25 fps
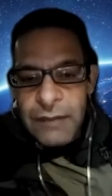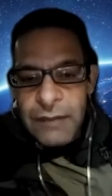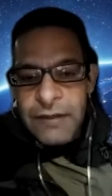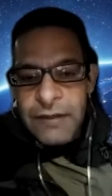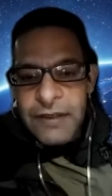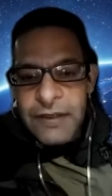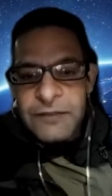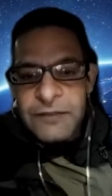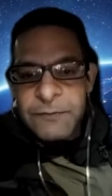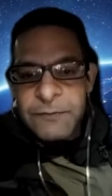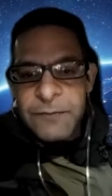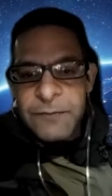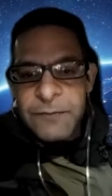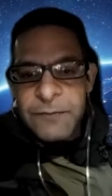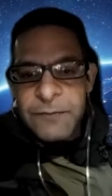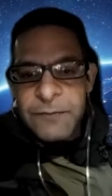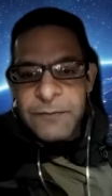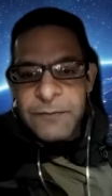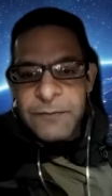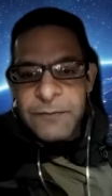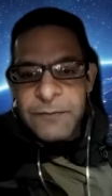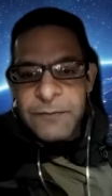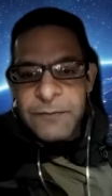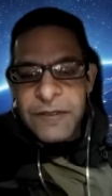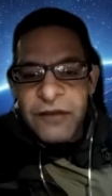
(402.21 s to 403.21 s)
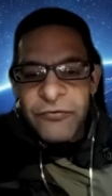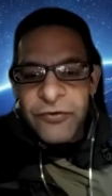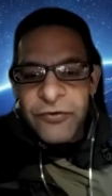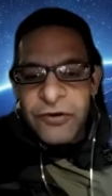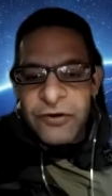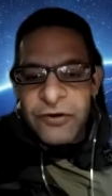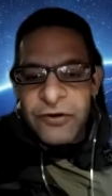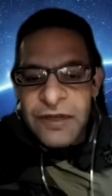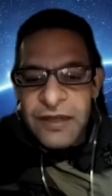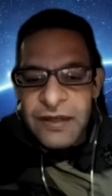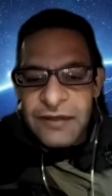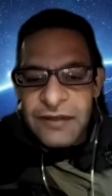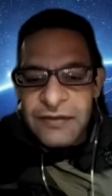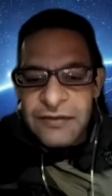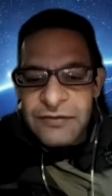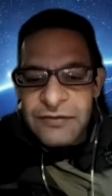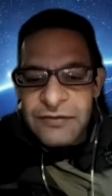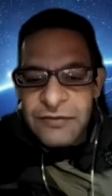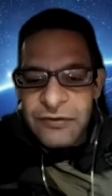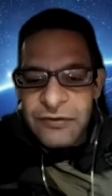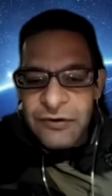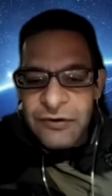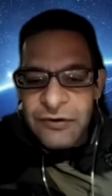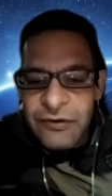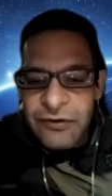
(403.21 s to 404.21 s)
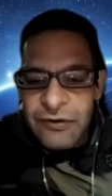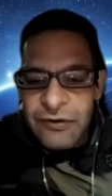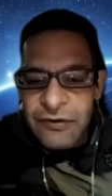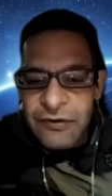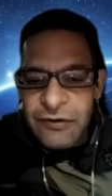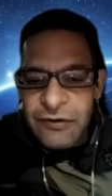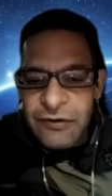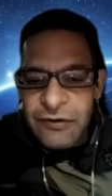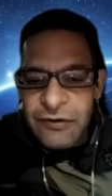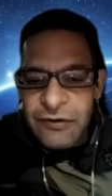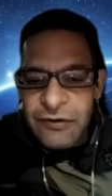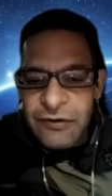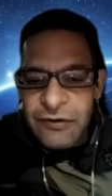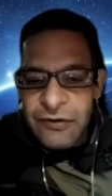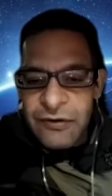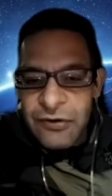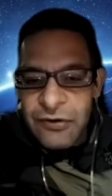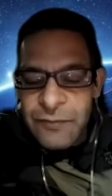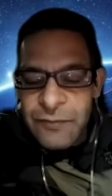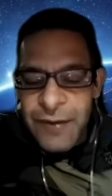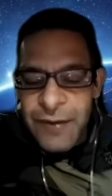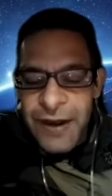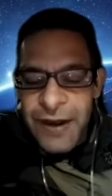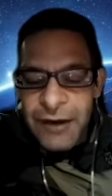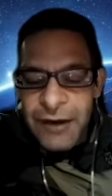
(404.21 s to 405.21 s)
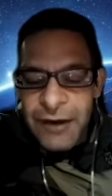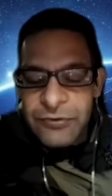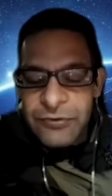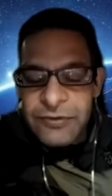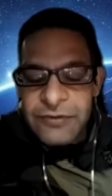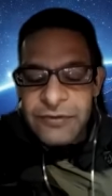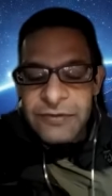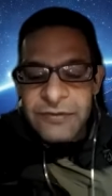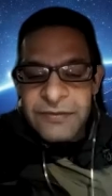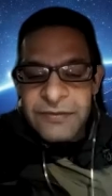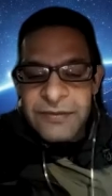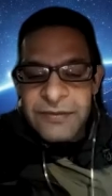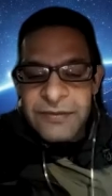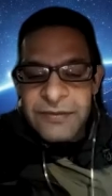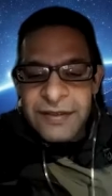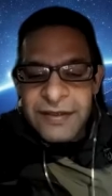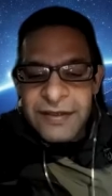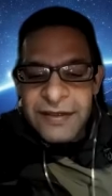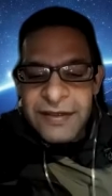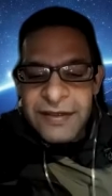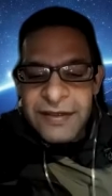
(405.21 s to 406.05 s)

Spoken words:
Maybe it's being there for your kids or your spouse.